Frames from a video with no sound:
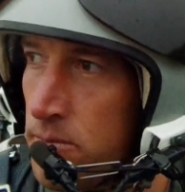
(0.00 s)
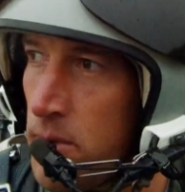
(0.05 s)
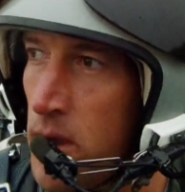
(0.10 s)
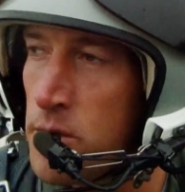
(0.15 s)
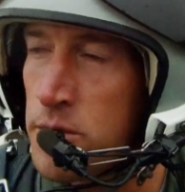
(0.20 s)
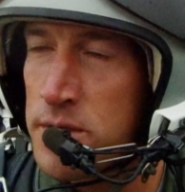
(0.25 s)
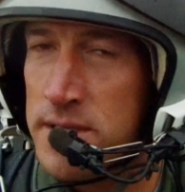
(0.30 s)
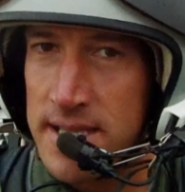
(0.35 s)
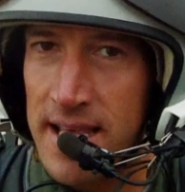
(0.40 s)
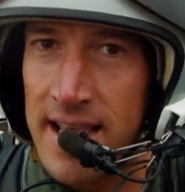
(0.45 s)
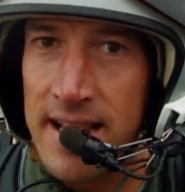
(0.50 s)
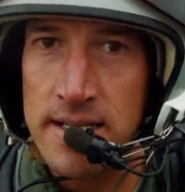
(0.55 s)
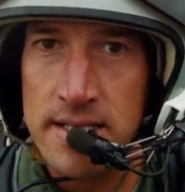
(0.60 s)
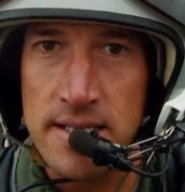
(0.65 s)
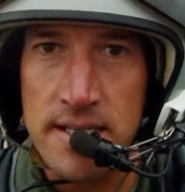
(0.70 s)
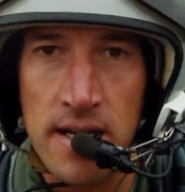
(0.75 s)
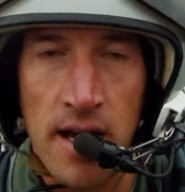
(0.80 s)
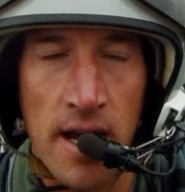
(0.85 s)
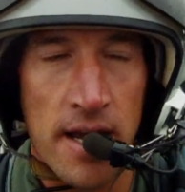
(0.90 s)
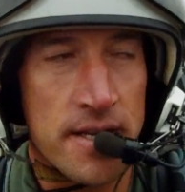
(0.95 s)
Most things
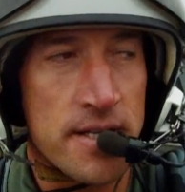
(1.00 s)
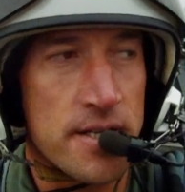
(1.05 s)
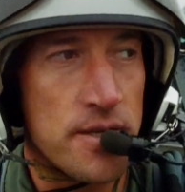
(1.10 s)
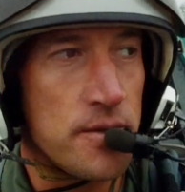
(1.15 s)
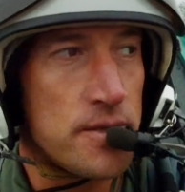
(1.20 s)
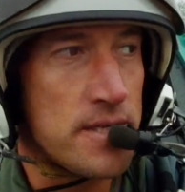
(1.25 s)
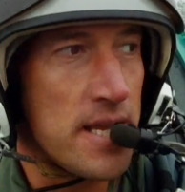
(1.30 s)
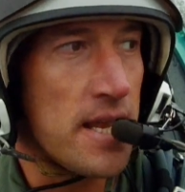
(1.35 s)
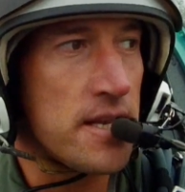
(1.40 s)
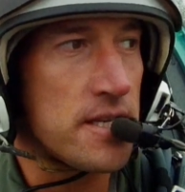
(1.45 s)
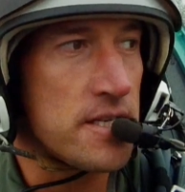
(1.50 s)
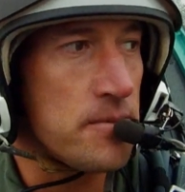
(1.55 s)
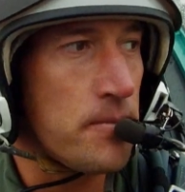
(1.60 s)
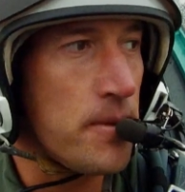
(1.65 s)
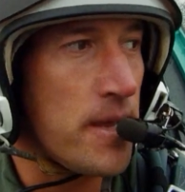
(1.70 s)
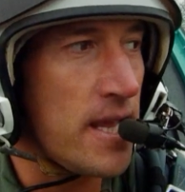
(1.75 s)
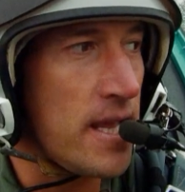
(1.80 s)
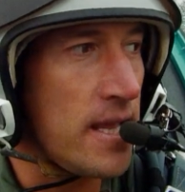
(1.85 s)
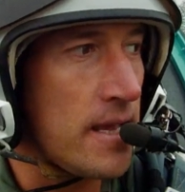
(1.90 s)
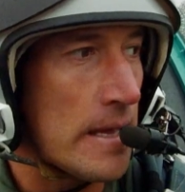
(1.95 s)
that I do tend to
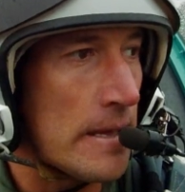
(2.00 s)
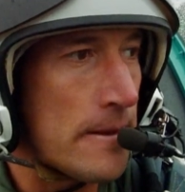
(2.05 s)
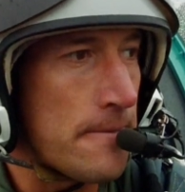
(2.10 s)
be